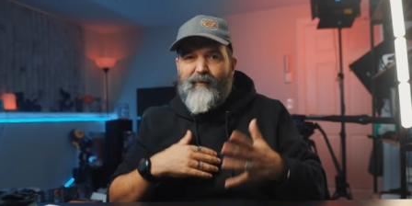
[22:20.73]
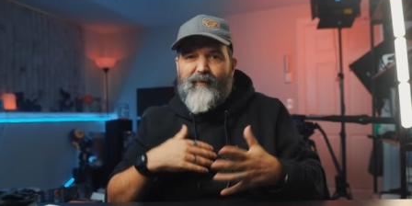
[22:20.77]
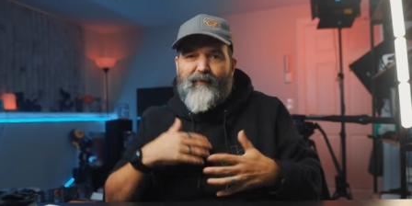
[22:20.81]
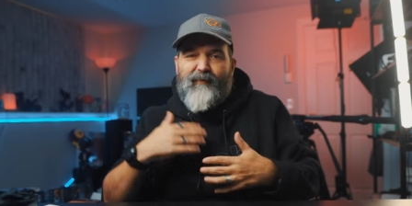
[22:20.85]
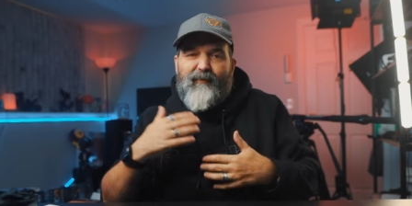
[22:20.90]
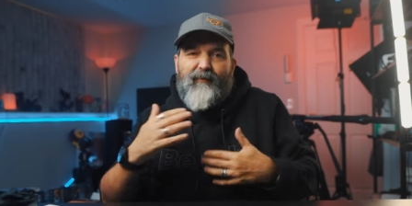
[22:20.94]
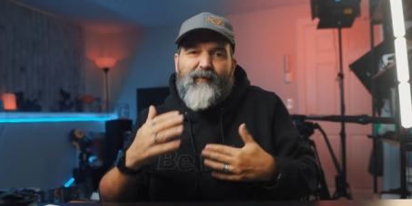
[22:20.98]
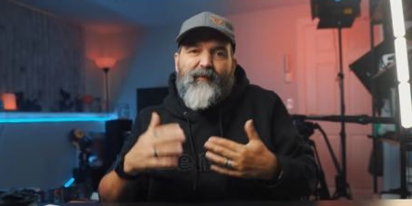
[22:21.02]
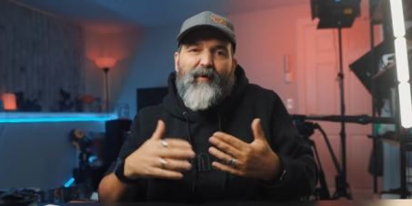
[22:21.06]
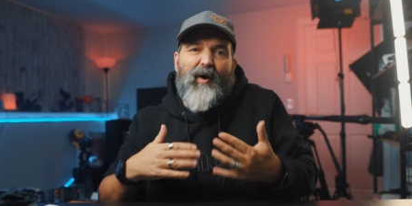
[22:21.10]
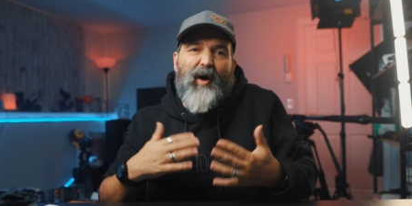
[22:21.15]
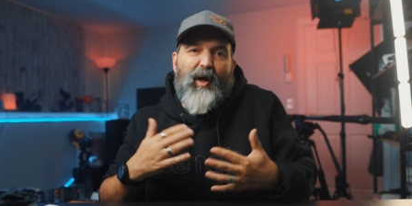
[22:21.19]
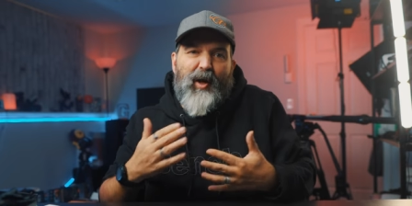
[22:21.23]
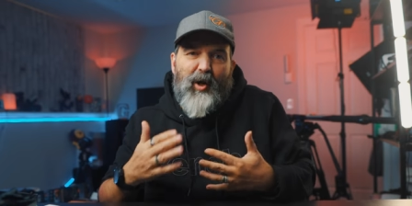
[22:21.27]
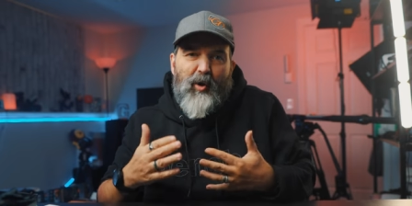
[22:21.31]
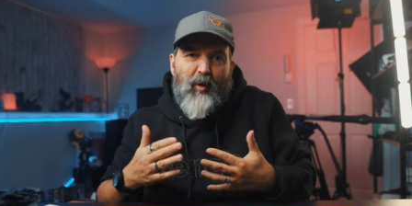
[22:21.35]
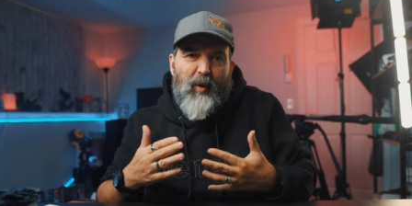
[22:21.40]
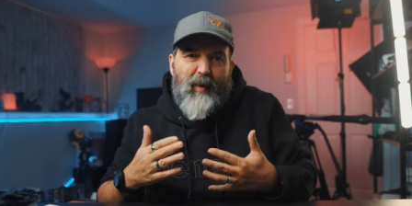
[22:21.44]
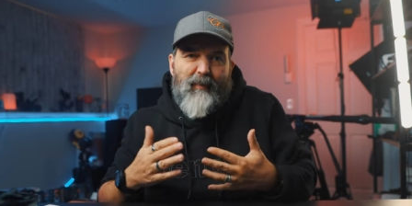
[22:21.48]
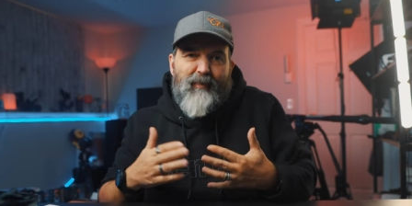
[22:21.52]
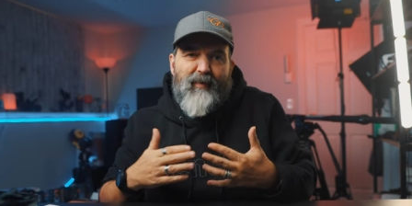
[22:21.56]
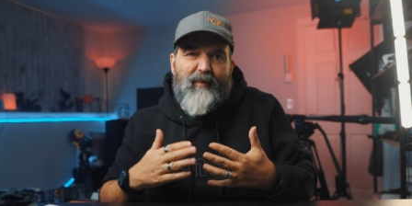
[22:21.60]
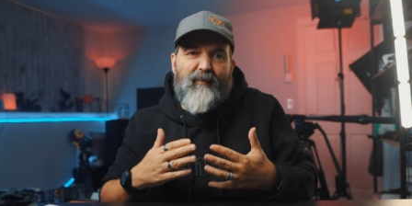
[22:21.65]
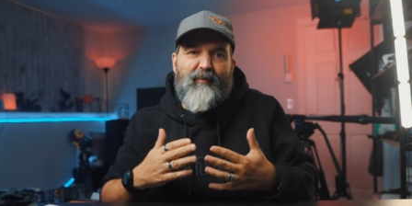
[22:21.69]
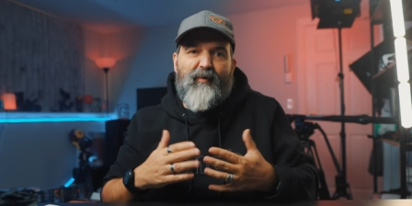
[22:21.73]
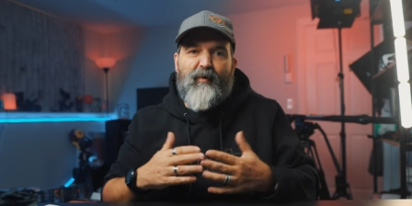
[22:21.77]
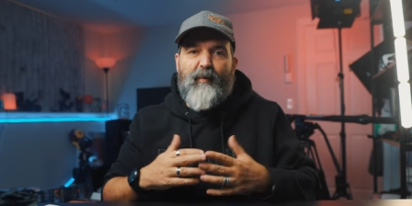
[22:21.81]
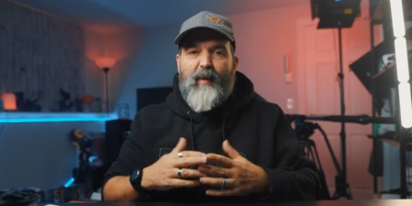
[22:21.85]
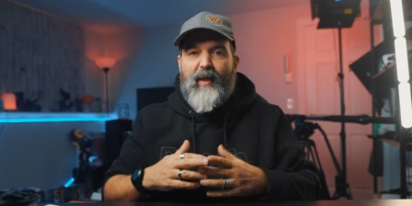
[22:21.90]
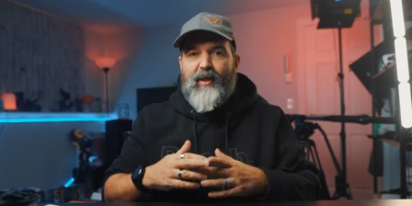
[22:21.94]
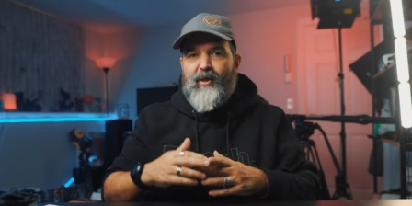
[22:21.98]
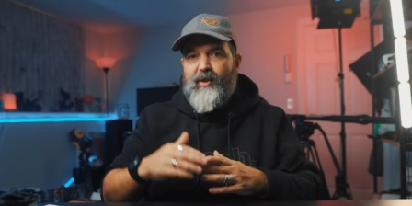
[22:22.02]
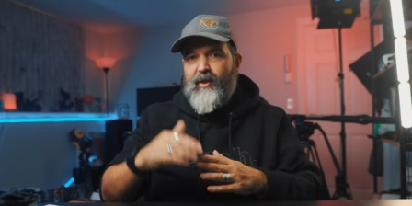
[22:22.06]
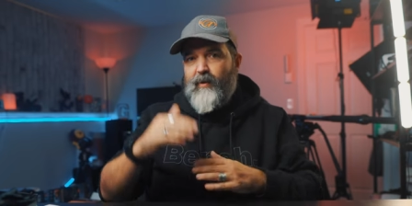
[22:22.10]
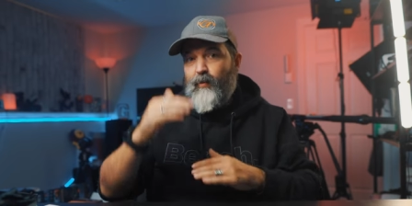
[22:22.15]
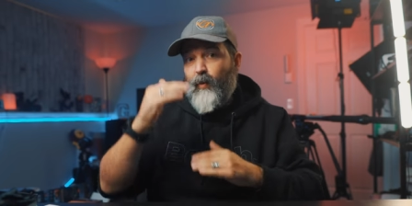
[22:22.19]
follow-up
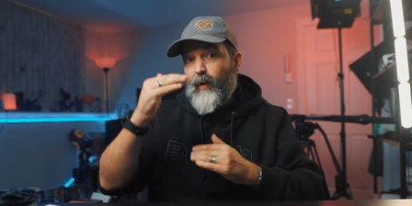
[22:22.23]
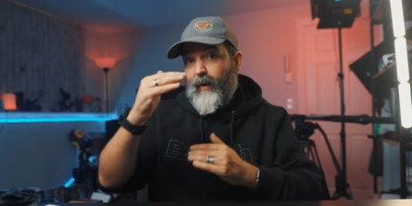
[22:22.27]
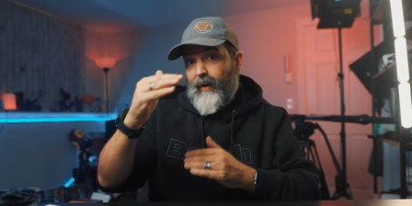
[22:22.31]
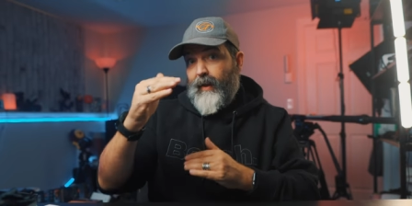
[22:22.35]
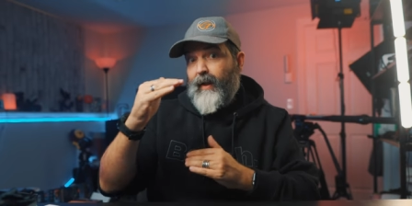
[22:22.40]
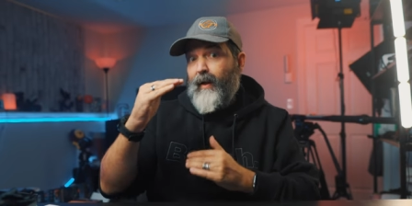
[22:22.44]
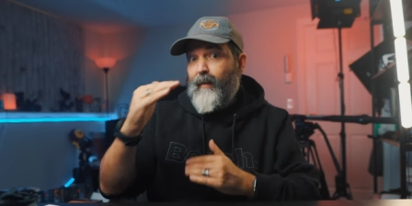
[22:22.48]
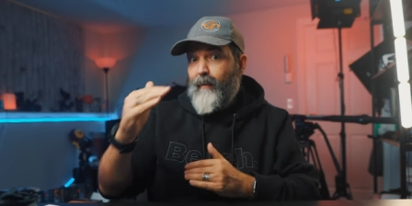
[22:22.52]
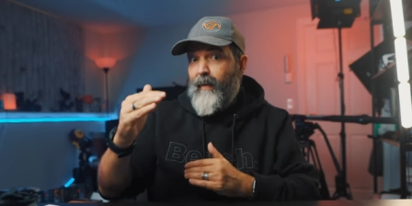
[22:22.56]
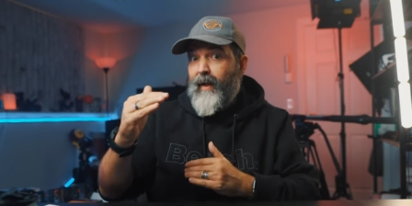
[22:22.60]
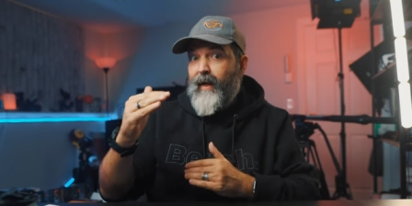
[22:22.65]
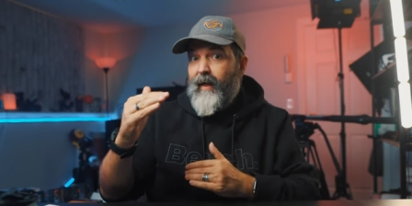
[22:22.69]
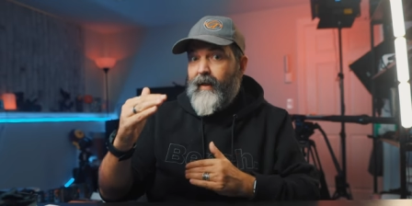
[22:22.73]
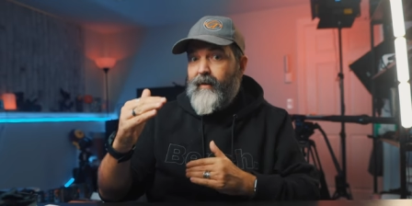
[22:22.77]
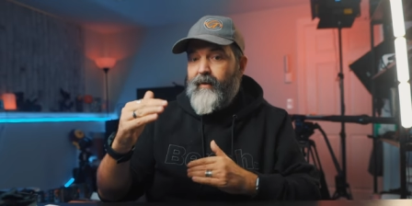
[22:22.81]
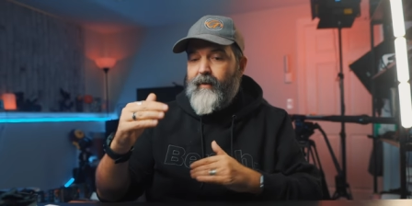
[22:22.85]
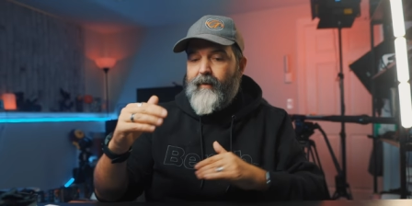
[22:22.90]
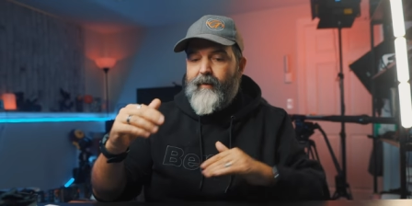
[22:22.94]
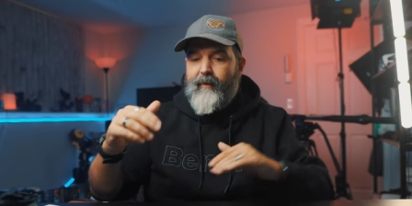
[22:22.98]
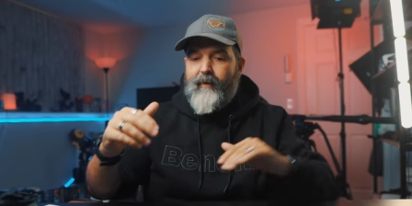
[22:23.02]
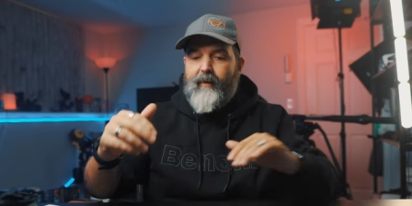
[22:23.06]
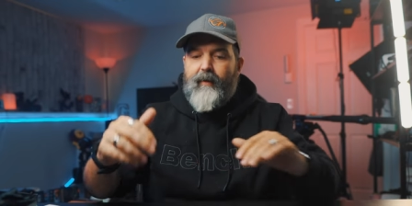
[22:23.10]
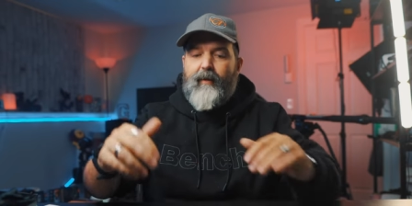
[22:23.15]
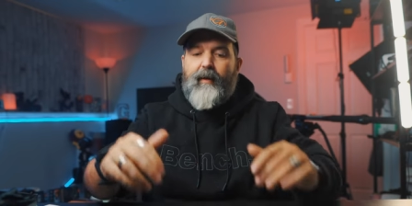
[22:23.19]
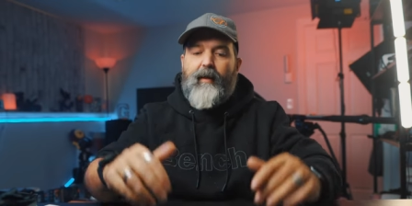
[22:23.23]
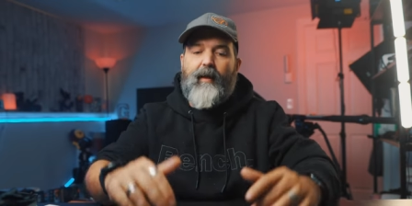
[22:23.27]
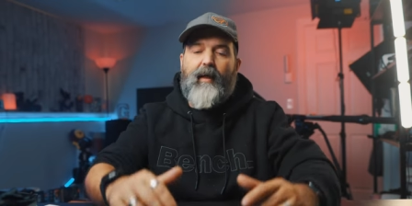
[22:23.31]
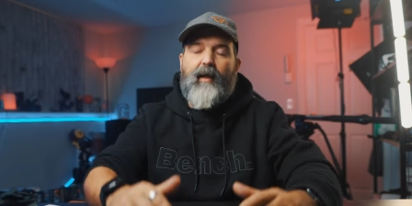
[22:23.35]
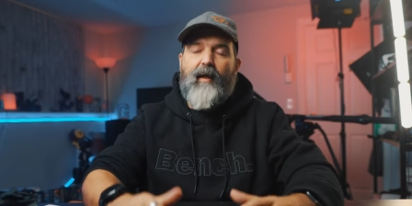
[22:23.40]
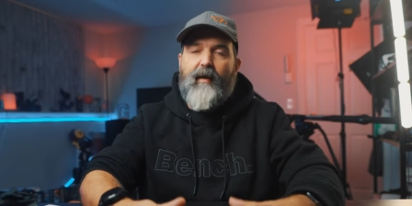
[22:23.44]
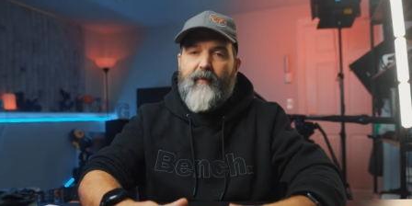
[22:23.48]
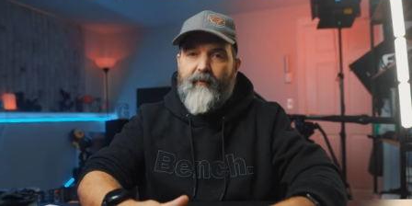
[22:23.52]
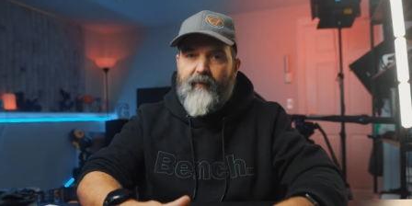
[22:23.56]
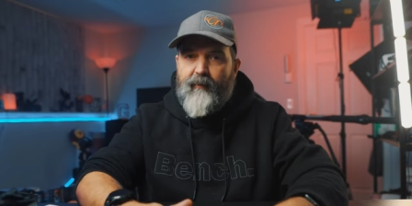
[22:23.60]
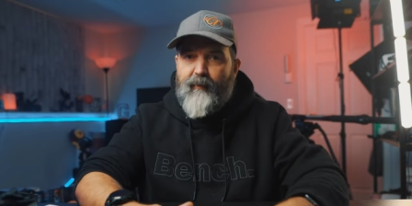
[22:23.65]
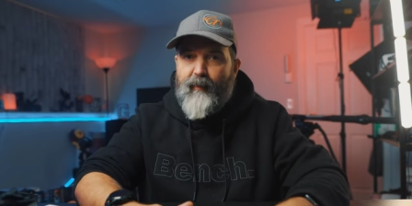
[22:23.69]
information within a minute
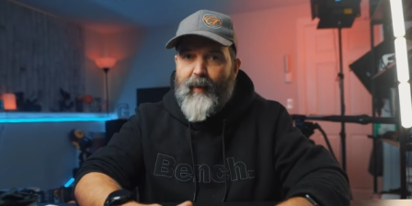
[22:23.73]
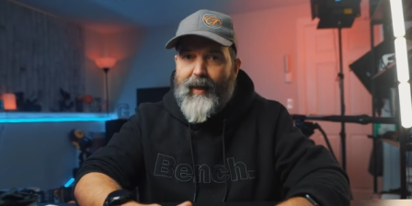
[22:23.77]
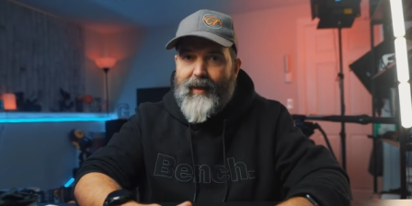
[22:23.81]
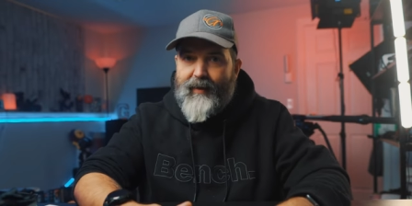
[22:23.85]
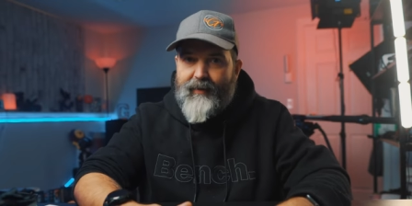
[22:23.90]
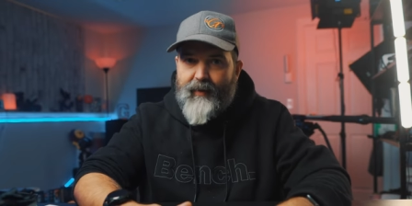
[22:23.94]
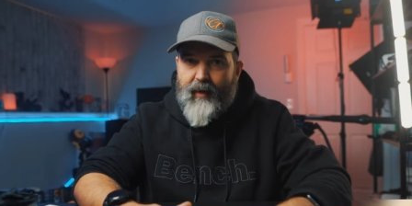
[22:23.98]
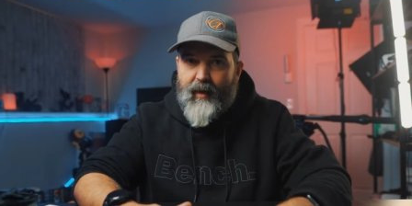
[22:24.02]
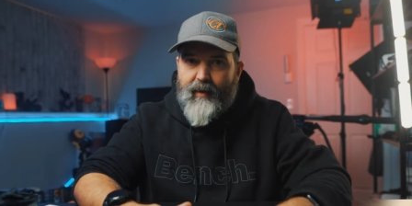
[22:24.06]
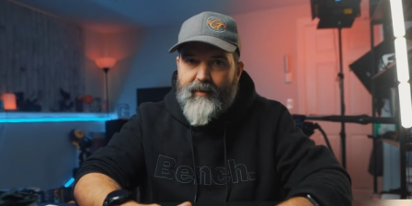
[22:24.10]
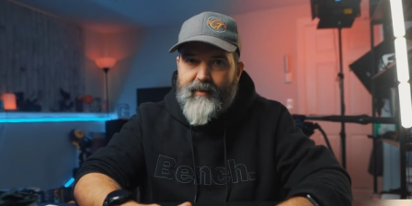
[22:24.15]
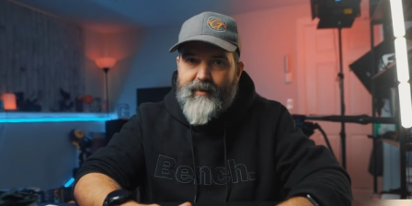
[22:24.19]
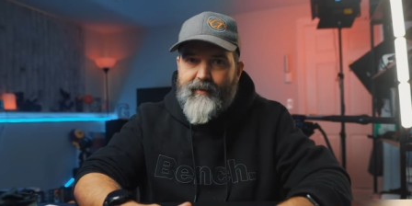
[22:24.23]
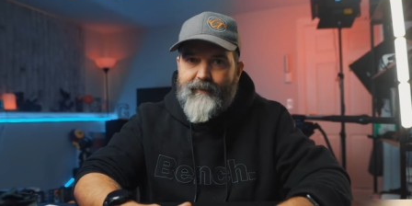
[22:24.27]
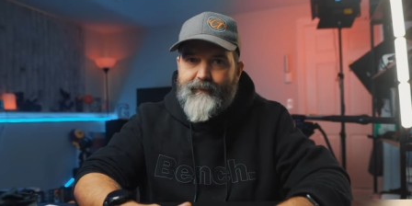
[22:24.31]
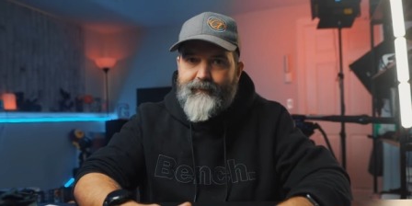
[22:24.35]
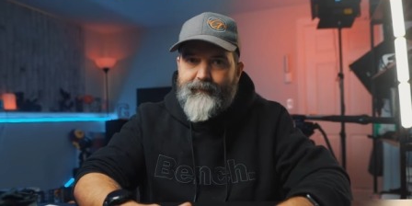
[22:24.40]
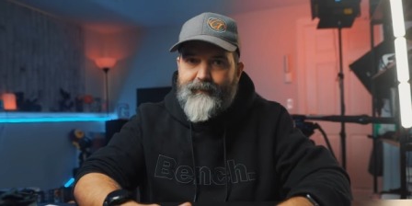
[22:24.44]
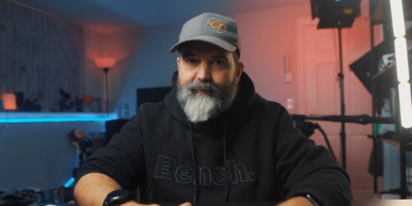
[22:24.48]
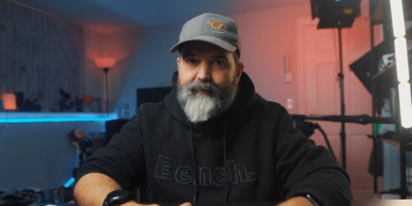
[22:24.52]
of my thoughts.